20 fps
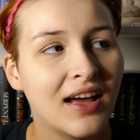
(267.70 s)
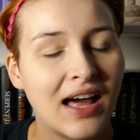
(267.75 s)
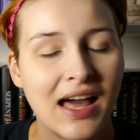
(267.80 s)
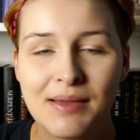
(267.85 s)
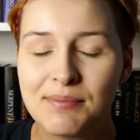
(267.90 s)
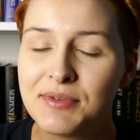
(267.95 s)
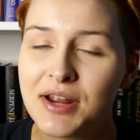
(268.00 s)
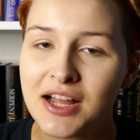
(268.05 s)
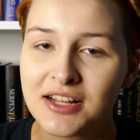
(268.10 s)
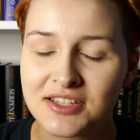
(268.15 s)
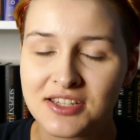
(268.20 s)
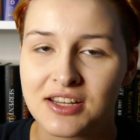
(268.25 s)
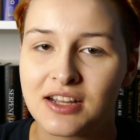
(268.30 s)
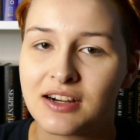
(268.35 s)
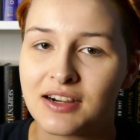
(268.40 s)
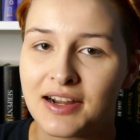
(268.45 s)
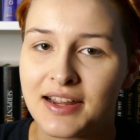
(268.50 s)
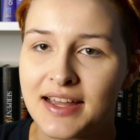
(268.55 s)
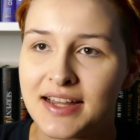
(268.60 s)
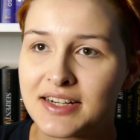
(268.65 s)
I'm not
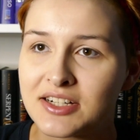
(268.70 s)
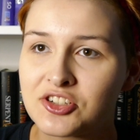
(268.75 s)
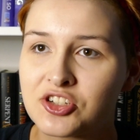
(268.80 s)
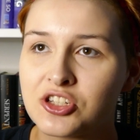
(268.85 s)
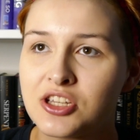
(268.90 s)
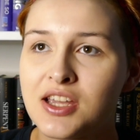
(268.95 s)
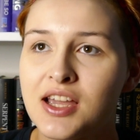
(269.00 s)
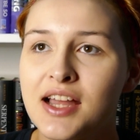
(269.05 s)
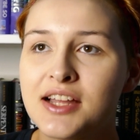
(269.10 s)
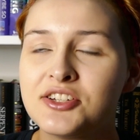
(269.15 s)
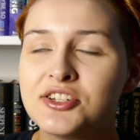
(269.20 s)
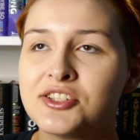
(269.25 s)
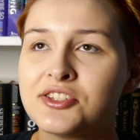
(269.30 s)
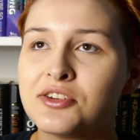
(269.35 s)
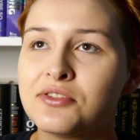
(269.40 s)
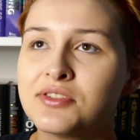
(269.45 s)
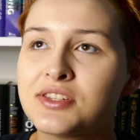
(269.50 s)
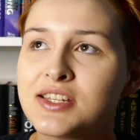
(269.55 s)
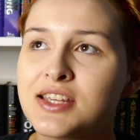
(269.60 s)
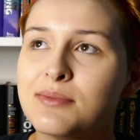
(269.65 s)
sorry, actually. I just
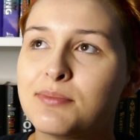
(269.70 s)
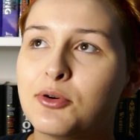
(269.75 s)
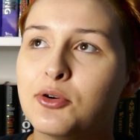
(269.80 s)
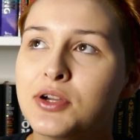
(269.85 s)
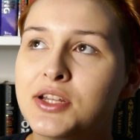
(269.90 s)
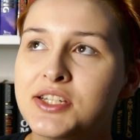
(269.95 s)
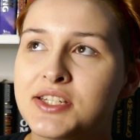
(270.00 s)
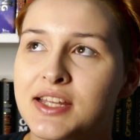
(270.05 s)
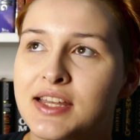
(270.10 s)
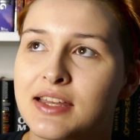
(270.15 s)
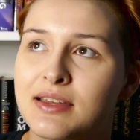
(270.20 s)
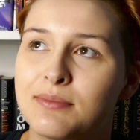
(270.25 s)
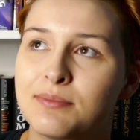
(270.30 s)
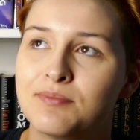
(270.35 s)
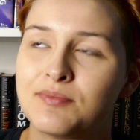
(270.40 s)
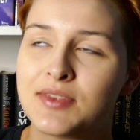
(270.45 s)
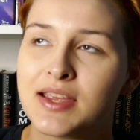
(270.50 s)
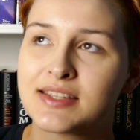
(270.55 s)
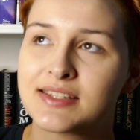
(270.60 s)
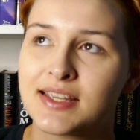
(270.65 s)
don't see a point to
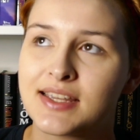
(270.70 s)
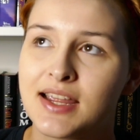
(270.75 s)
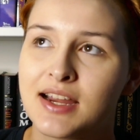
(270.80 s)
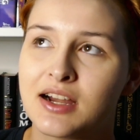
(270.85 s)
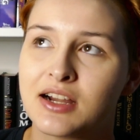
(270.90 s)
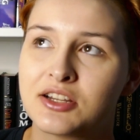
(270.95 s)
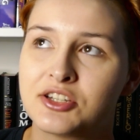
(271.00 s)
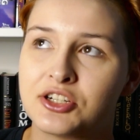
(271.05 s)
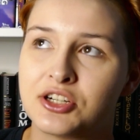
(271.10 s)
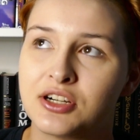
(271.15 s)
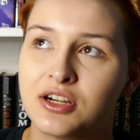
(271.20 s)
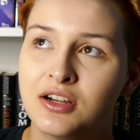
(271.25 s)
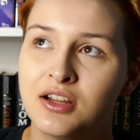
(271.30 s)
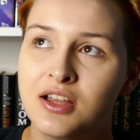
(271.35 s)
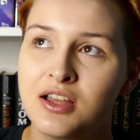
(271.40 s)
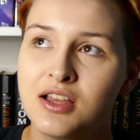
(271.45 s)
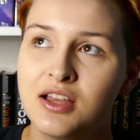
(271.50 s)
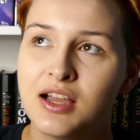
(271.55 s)
him as a character.